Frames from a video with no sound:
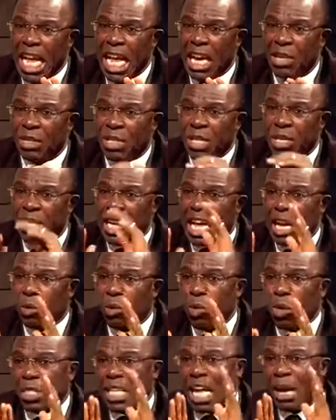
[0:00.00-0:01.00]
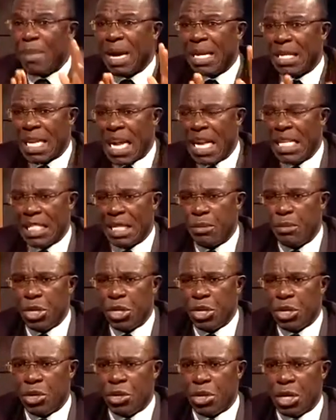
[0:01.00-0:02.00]
LC that worth about $90
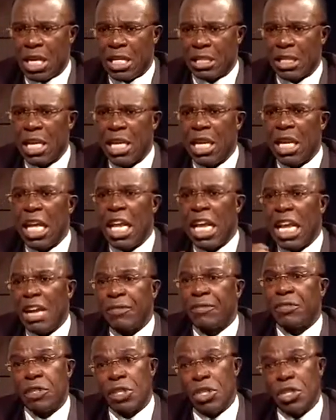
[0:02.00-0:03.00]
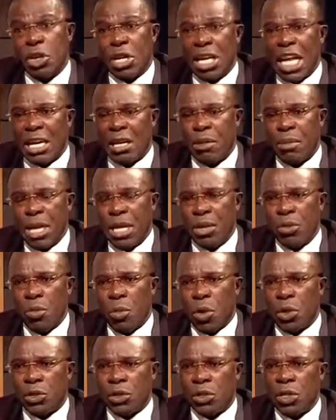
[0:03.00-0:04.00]
million. He left the other remaining
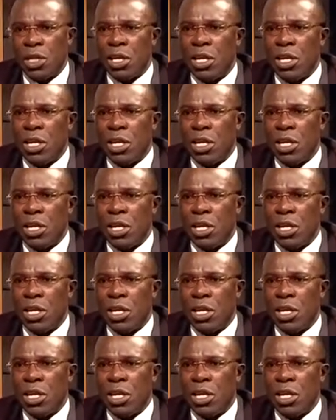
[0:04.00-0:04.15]
ones.